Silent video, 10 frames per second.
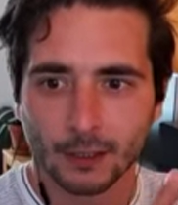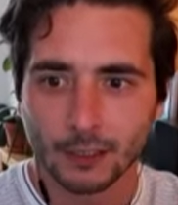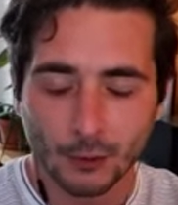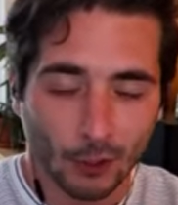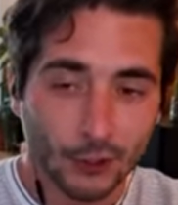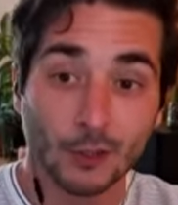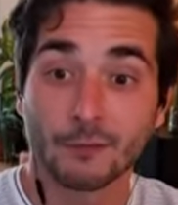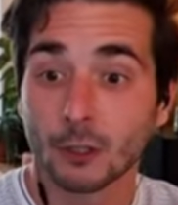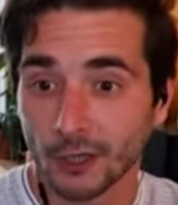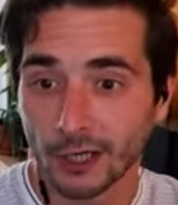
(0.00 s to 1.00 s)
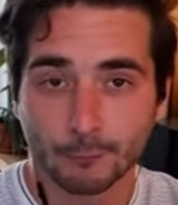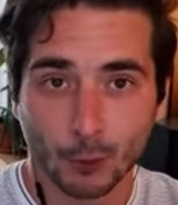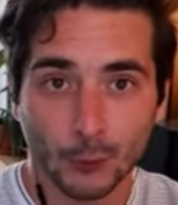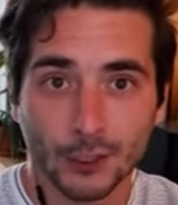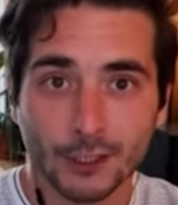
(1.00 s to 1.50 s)
you also have a creative
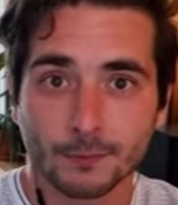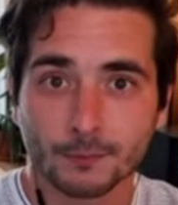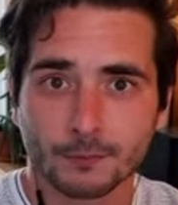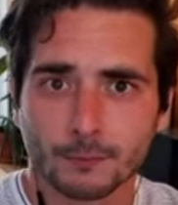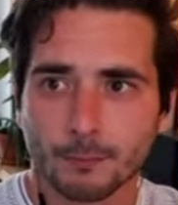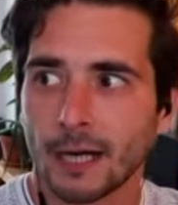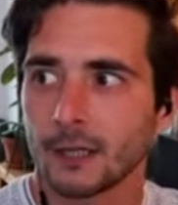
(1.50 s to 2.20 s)
process. My